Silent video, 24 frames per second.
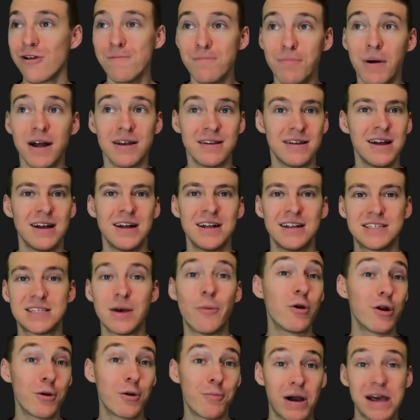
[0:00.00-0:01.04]
but
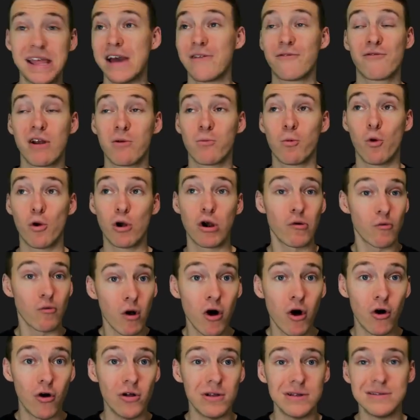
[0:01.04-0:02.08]
someone to play that Fred Warner
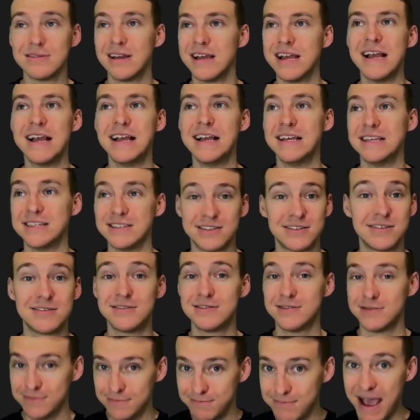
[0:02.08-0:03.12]
role
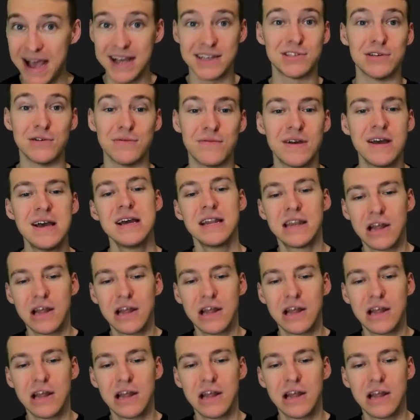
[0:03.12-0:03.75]
is massive.